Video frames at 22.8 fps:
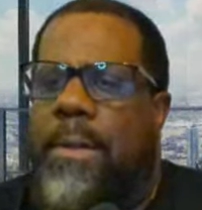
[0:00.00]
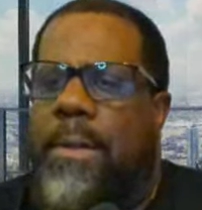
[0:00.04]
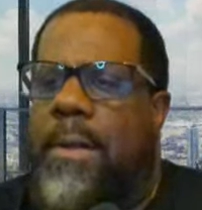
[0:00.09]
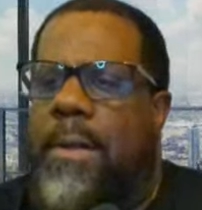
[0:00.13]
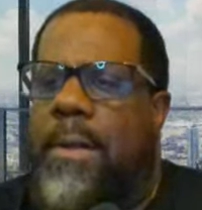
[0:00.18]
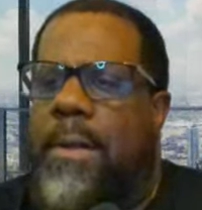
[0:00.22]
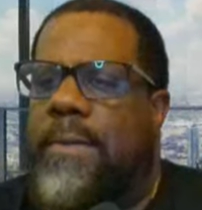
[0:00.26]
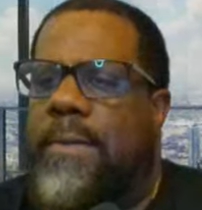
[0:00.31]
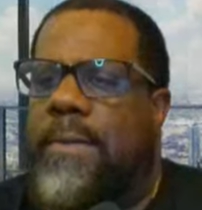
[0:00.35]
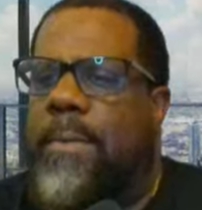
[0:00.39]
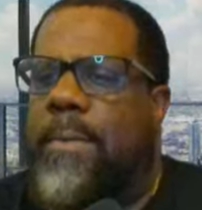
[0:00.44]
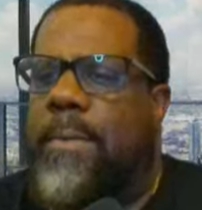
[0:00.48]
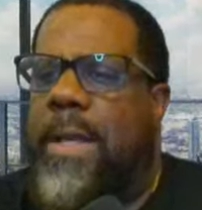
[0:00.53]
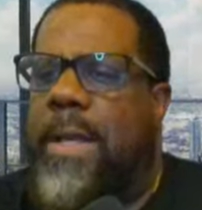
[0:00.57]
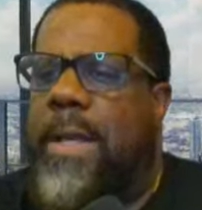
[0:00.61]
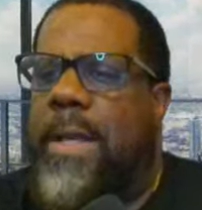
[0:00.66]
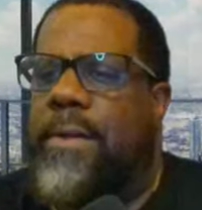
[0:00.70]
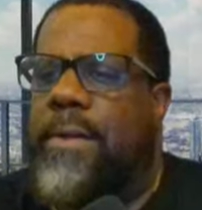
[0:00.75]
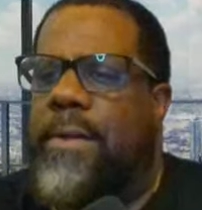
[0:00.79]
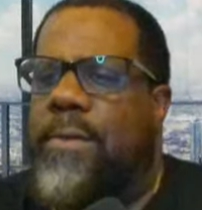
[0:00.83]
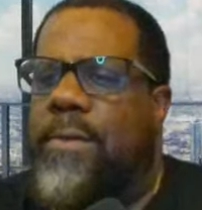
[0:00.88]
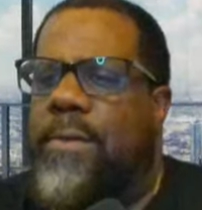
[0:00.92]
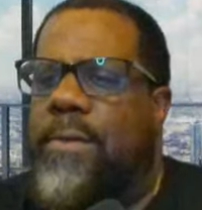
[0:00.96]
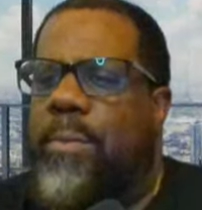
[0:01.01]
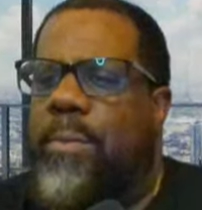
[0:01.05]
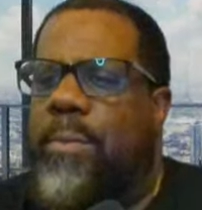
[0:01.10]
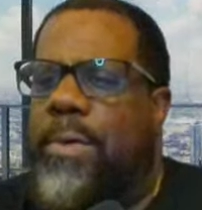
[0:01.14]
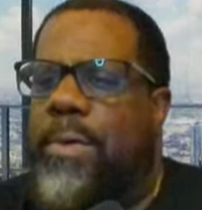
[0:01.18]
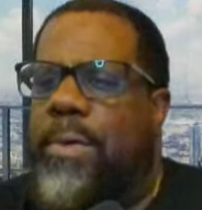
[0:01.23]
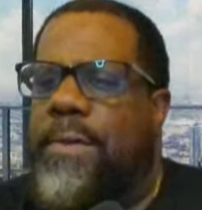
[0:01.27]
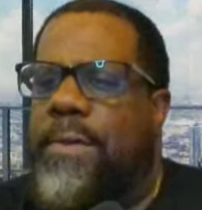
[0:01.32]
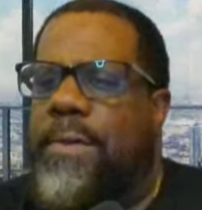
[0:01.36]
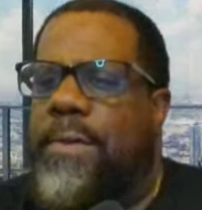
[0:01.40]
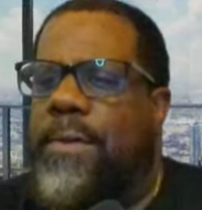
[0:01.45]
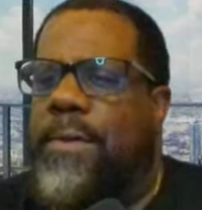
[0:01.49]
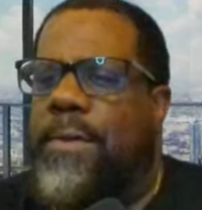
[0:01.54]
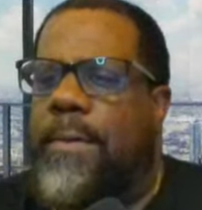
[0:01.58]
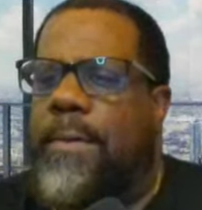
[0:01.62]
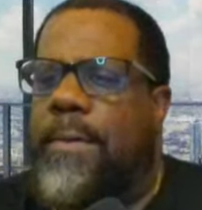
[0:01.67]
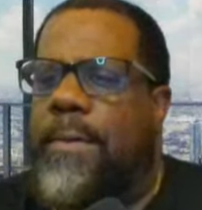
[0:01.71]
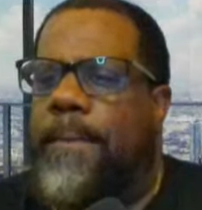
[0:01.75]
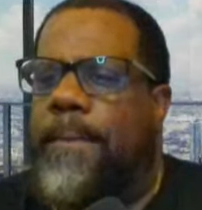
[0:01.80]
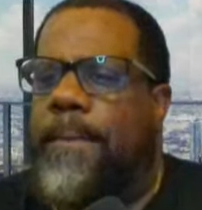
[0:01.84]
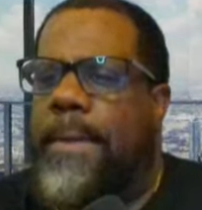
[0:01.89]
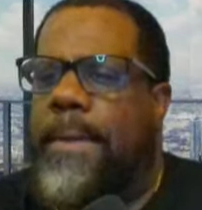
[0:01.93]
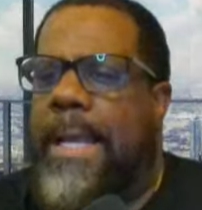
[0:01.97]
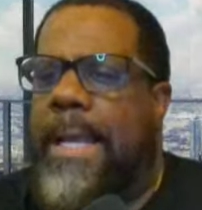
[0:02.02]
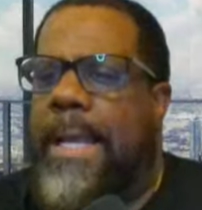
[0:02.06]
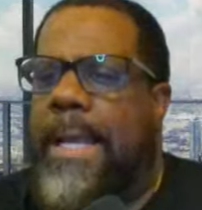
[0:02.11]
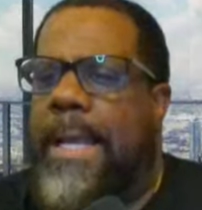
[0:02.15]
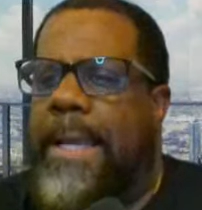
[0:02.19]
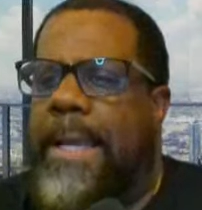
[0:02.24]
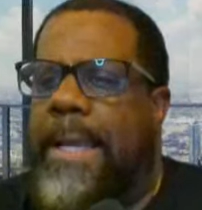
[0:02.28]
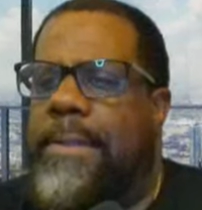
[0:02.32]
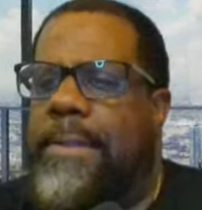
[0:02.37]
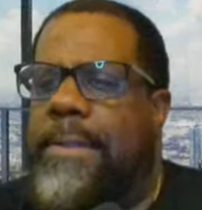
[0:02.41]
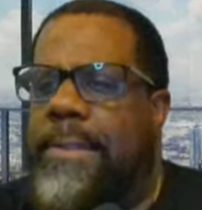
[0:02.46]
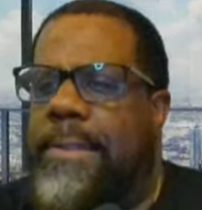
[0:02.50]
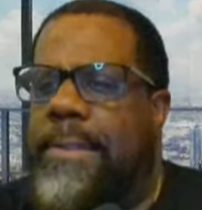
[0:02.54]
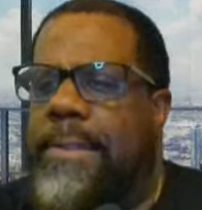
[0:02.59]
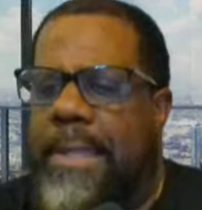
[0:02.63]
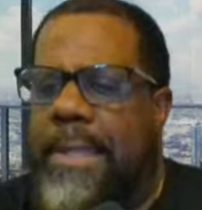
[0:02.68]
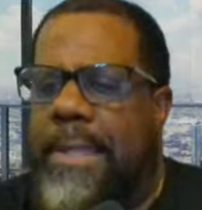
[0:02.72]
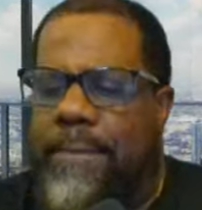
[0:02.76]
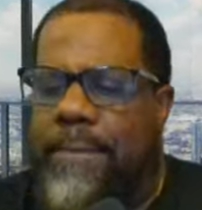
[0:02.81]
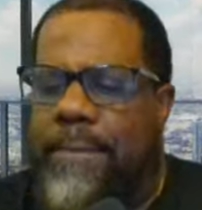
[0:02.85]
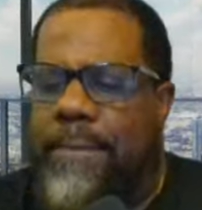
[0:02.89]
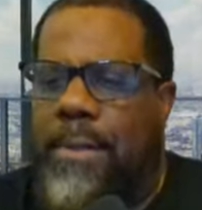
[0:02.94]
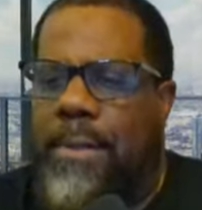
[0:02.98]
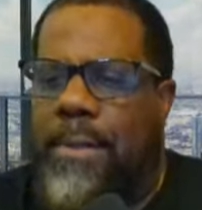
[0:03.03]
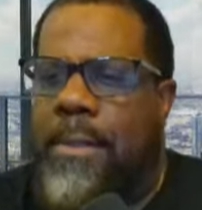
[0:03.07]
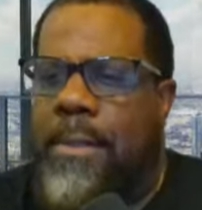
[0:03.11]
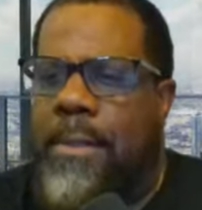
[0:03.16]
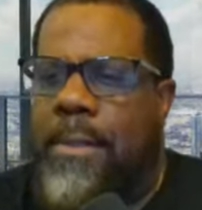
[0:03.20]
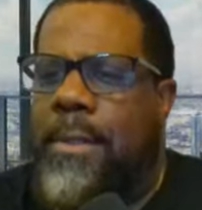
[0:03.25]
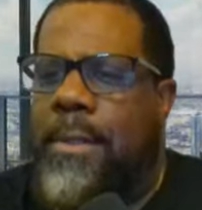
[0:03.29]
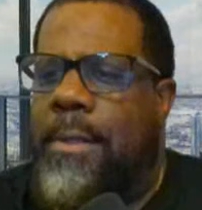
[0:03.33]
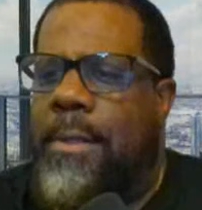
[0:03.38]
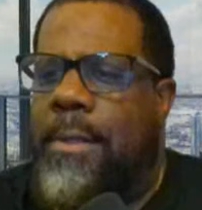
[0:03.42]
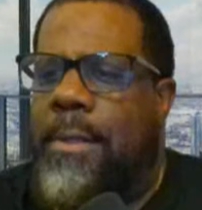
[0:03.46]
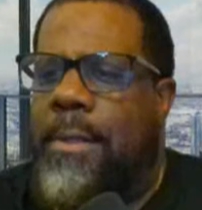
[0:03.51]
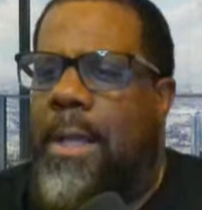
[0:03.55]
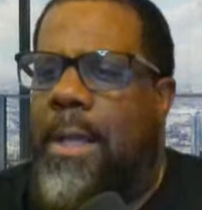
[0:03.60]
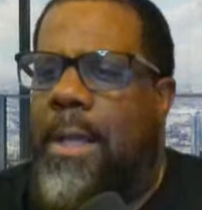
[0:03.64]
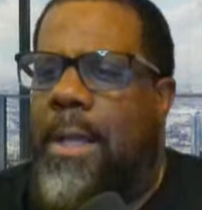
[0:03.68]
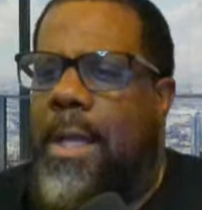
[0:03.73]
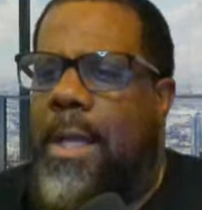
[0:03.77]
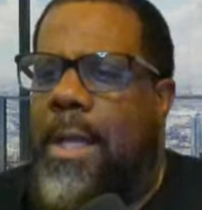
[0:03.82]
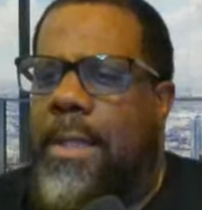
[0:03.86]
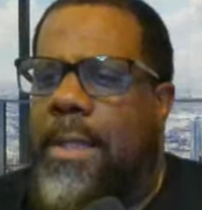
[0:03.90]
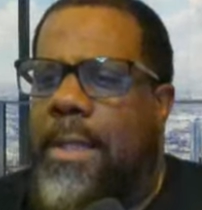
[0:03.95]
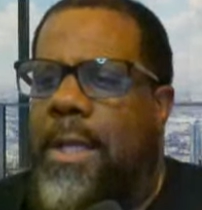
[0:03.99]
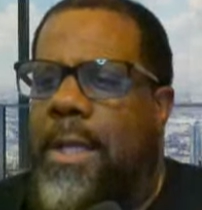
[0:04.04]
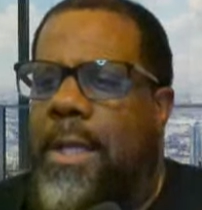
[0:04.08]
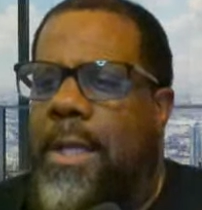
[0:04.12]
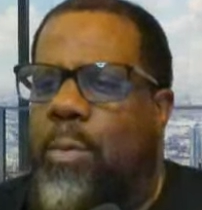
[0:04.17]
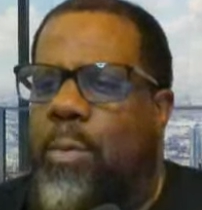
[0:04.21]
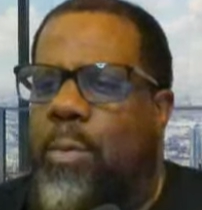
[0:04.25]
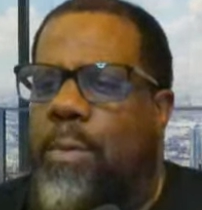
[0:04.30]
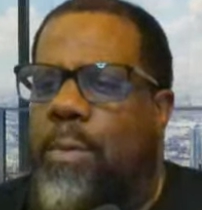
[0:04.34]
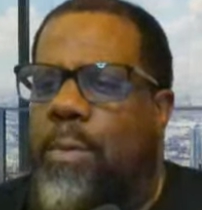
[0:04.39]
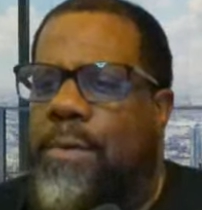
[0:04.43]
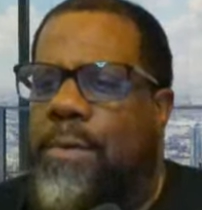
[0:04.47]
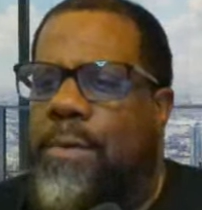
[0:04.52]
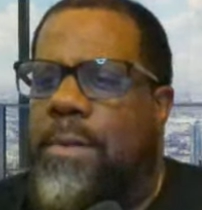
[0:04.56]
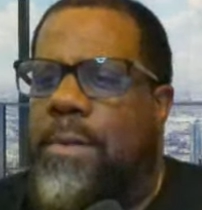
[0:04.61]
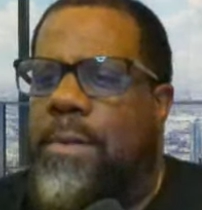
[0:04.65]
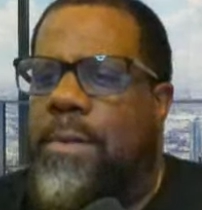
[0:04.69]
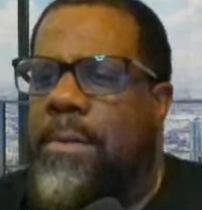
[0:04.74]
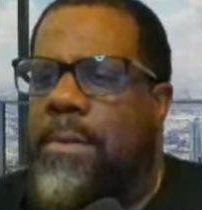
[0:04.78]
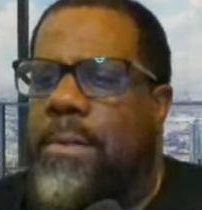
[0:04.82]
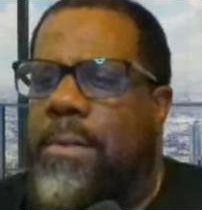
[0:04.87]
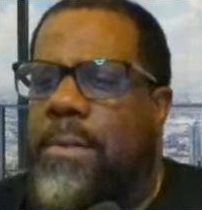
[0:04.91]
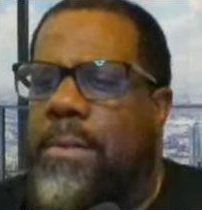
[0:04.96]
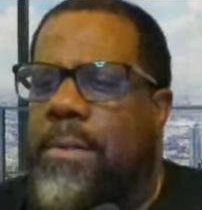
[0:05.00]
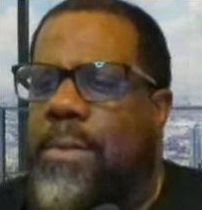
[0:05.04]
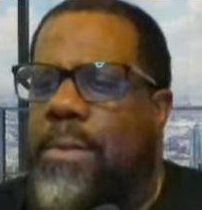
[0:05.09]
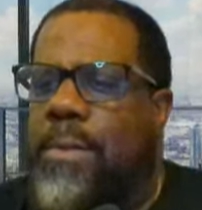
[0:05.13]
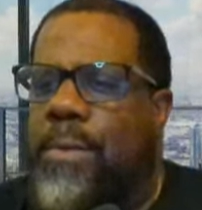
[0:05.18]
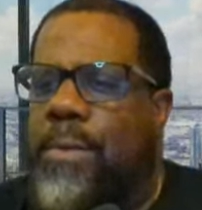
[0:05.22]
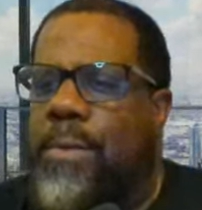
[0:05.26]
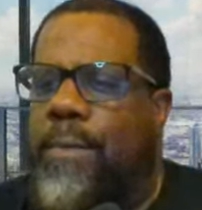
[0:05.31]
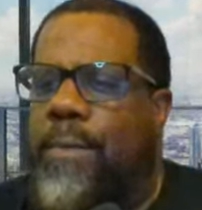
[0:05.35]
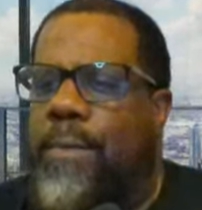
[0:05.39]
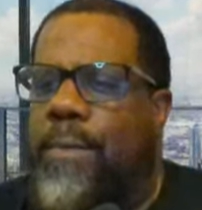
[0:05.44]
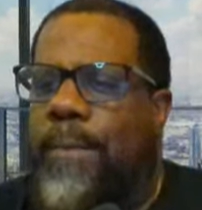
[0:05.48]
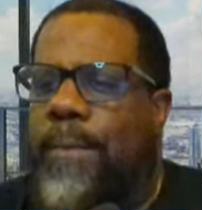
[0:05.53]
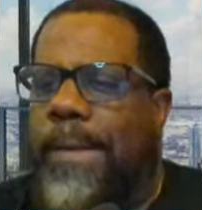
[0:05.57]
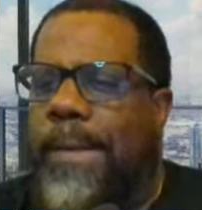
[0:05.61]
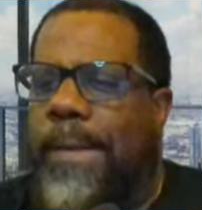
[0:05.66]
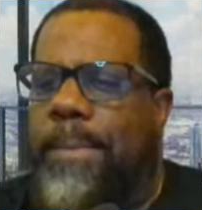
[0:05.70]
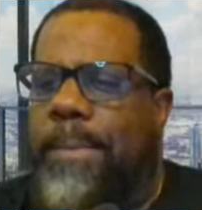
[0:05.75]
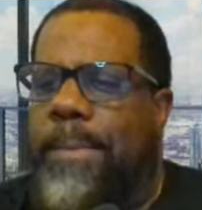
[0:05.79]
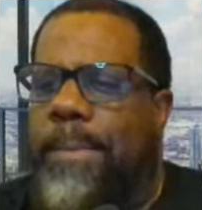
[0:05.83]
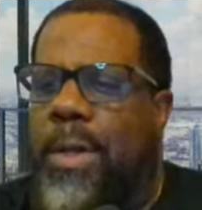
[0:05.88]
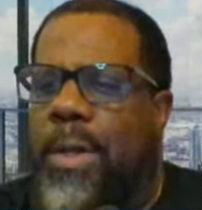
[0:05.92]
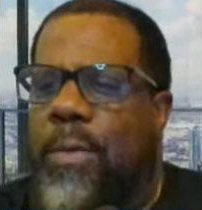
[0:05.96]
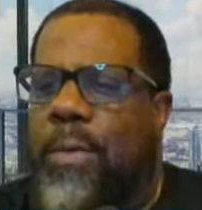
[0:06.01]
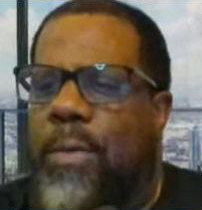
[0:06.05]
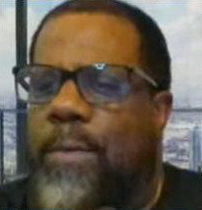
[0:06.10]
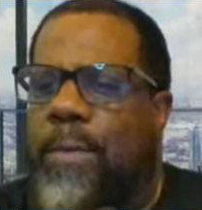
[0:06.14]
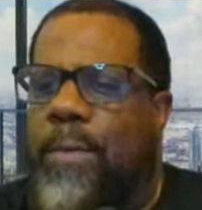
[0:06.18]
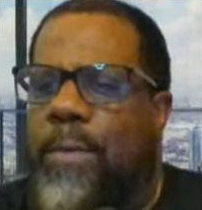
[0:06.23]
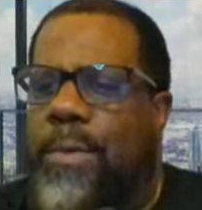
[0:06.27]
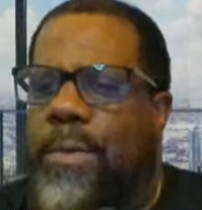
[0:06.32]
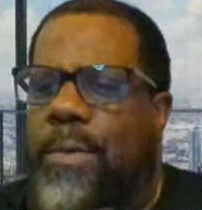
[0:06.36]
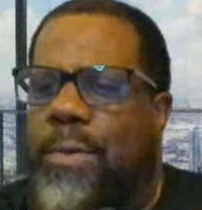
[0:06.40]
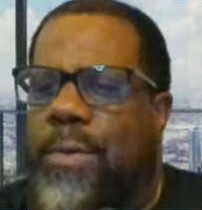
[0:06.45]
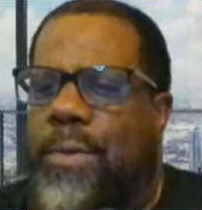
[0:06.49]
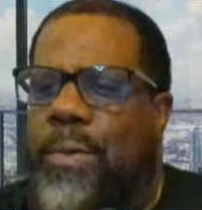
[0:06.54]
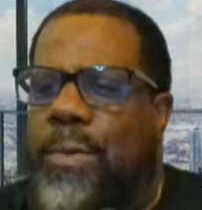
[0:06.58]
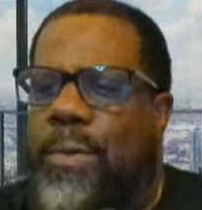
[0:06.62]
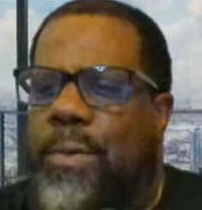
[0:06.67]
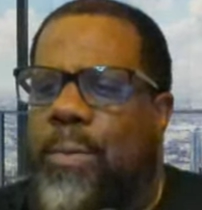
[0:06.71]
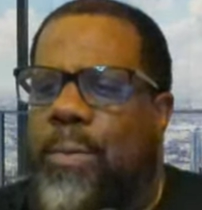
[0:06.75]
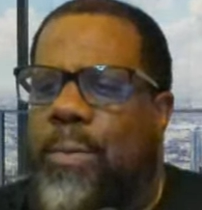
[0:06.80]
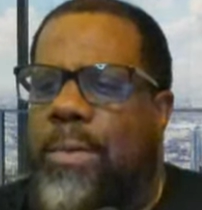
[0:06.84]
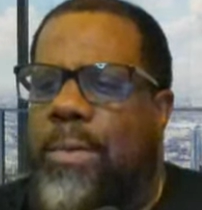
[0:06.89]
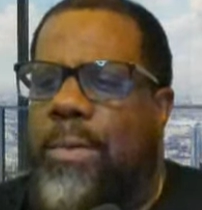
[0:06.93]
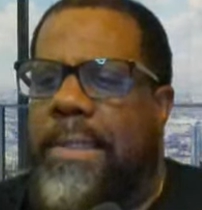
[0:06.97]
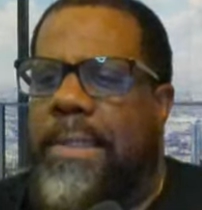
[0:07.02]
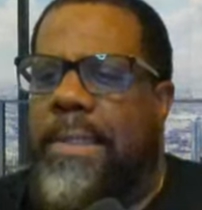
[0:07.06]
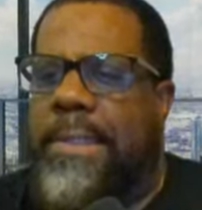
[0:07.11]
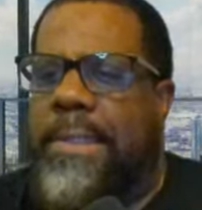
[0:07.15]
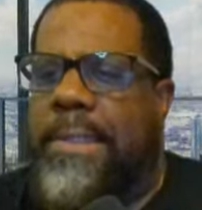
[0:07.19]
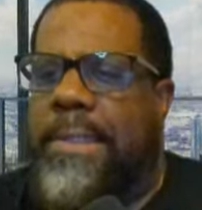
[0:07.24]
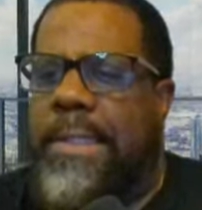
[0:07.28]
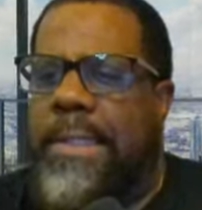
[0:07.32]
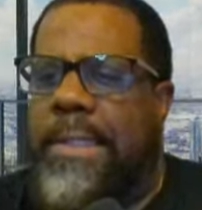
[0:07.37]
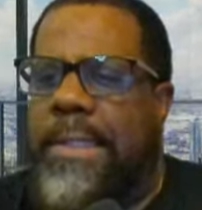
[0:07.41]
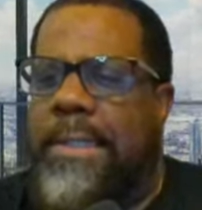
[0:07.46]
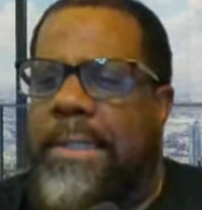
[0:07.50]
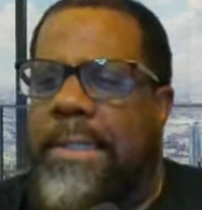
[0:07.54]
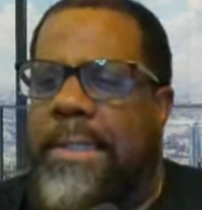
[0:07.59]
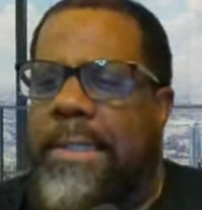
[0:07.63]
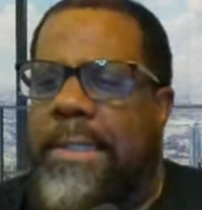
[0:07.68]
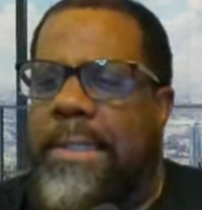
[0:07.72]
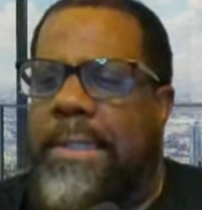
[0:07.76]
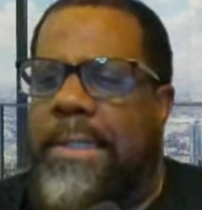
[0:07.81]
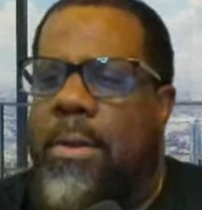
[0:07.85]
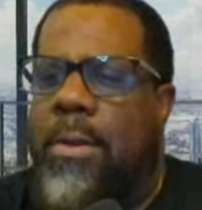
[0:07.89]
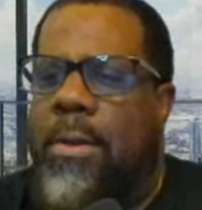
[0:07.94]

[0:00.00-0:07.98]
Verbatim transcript: All-time high is zero point zero nine seven, and I thought we was going to flip over to one sit,